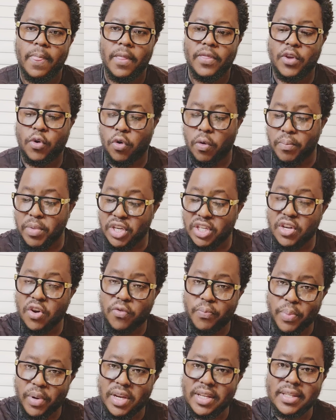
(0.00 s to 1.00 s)
The commissioner
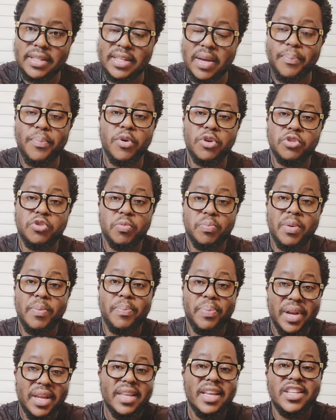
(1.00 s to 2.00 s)
of police is supposed to be
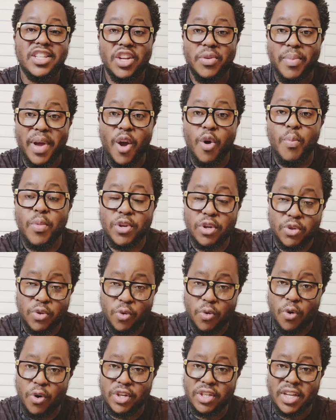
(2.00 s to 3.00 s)
bringing Jeremiah Omoto to
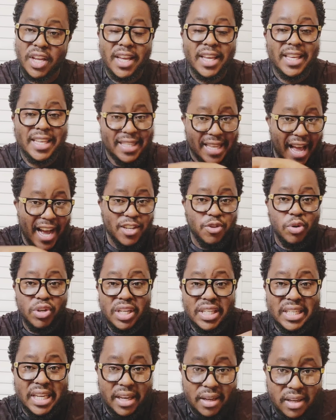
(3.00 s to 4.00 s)
court. He's actually
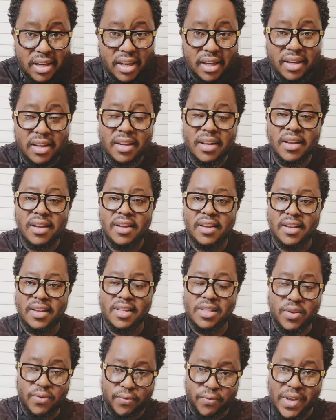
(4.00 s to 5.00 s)
taking
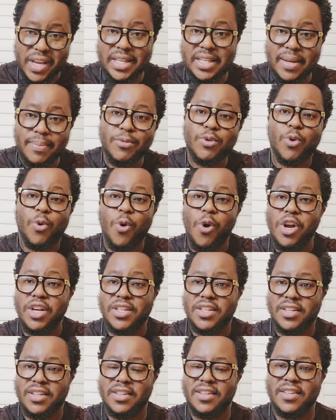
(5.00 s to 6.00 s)
the victim to
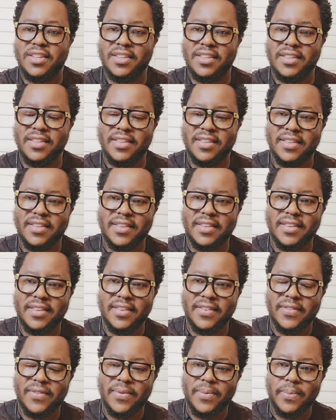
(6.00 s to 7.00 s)
court.
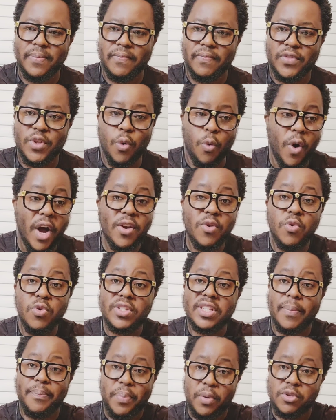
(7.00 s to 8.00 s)
The one who's
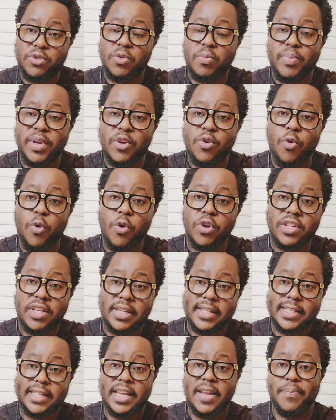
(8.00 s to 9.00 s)
supposed to be in court
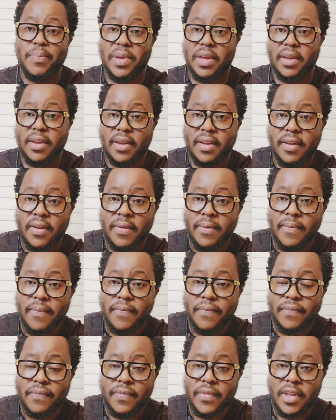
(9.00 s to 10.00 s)
is sleeping
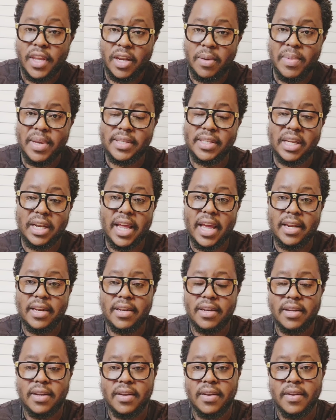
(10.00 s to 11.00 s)
in Mercyland.